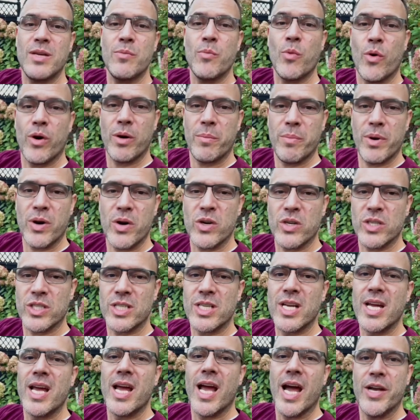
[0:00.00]
more birds.
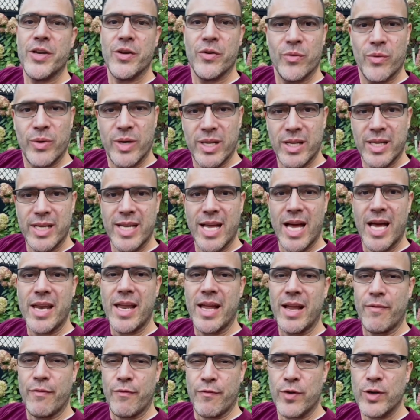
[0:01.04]
And you really get
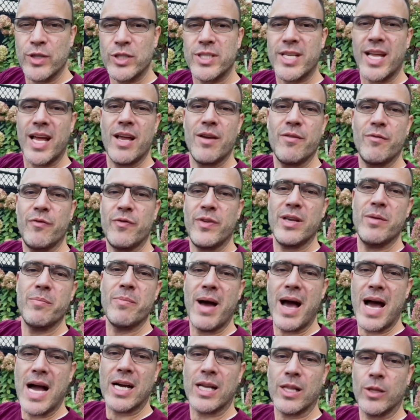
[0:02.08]
a firsthand
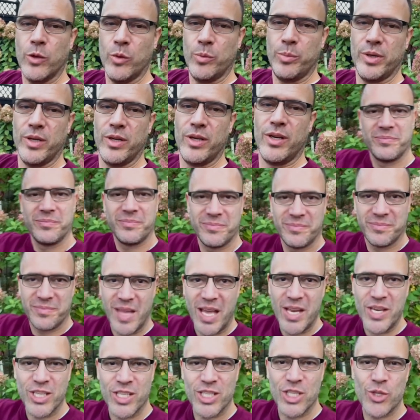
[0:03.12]
feedback loop.
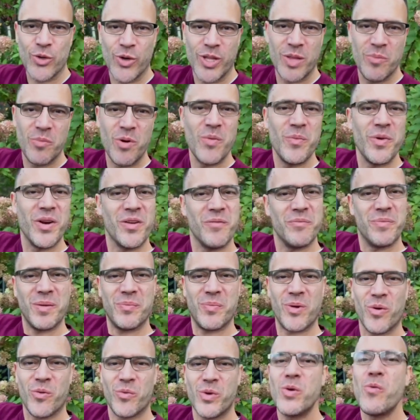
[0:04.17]
And you can join the movement of
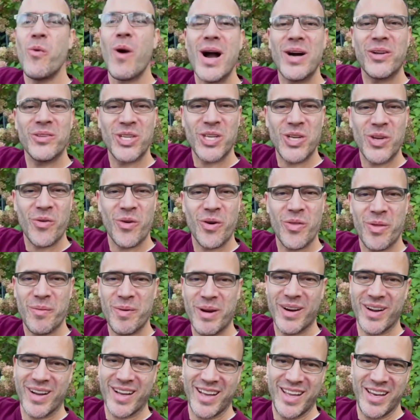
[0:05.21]
people rewilding North
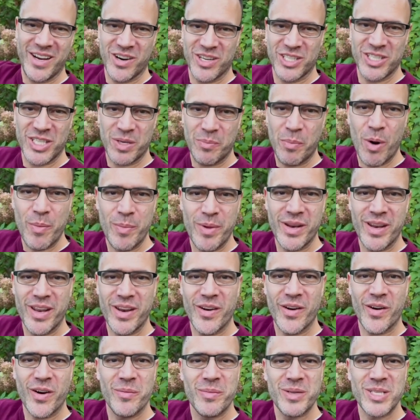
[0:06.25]
America in our suburban
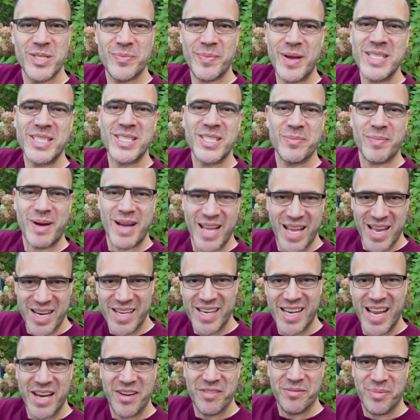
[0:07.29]
and urban spaces by
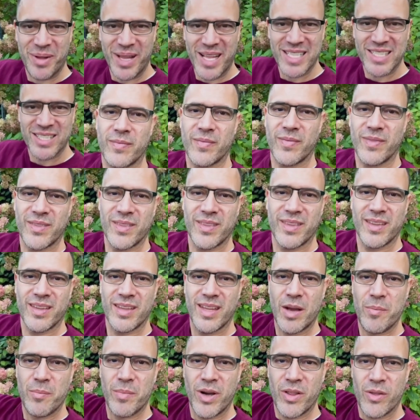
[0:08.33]
adding native plants.
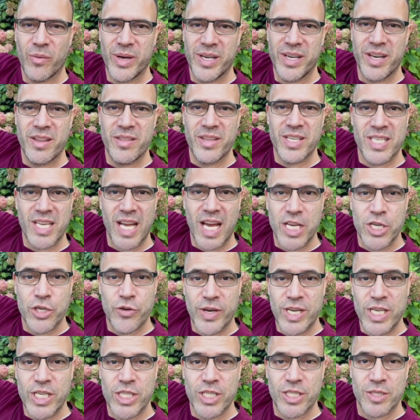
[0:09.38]
And by the way, none of these
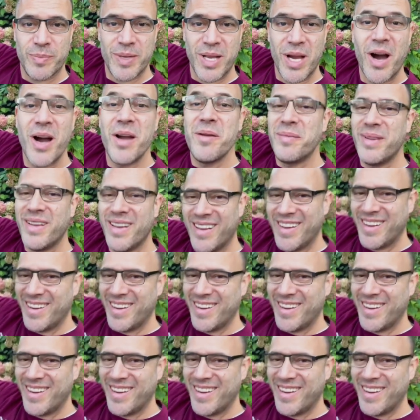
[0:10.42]
hydrangeas behind me